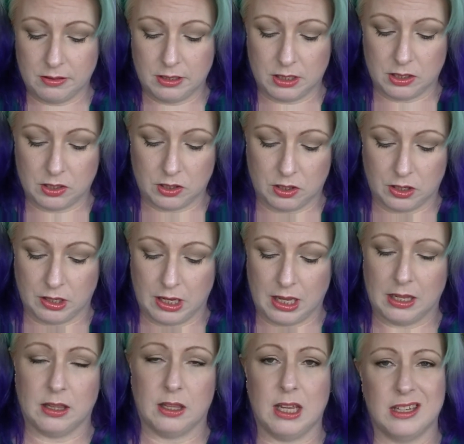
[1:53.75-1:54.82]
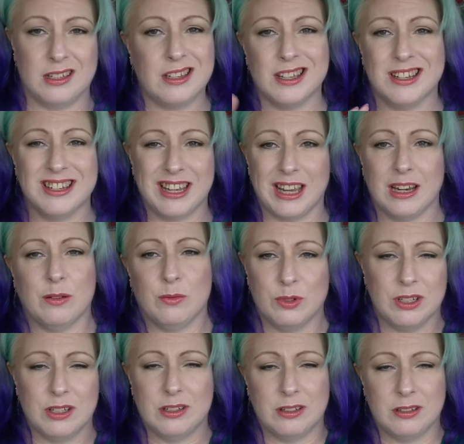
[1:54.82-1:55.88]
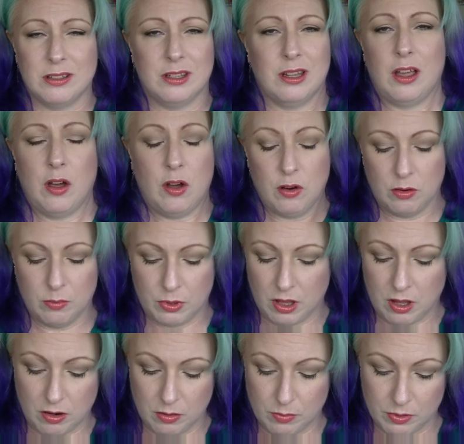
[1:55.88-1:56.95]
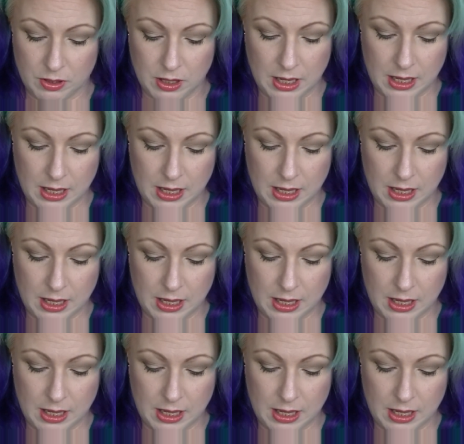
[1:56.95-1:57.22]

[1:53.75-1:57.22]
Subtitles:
So, and its container was horrible, horrible.